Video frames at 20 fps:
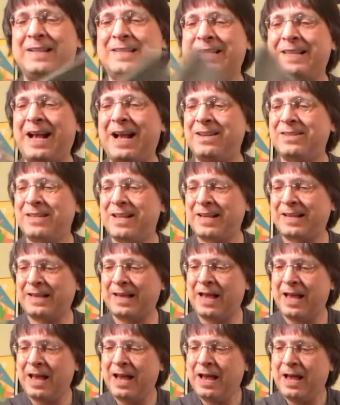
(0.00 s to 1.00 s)
It sounds like
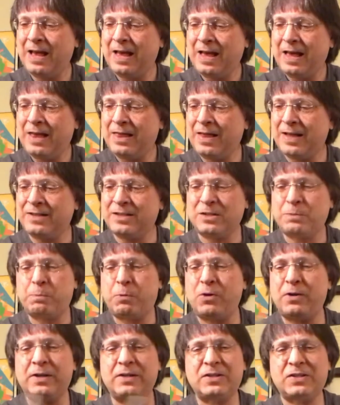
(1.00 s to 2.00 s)
they
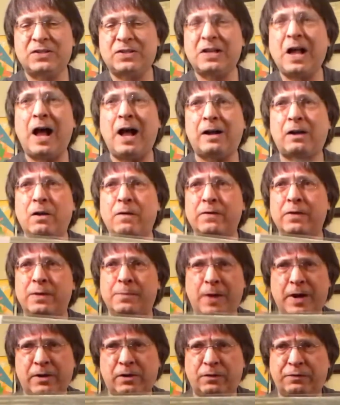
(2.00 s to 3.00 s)
just put a sock over
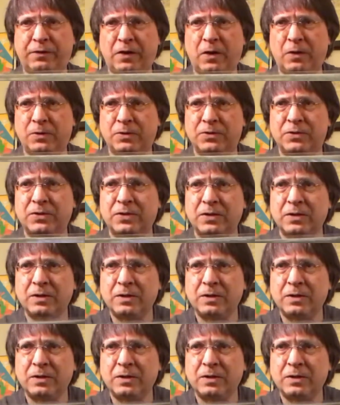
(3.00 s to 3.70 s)
the microphones.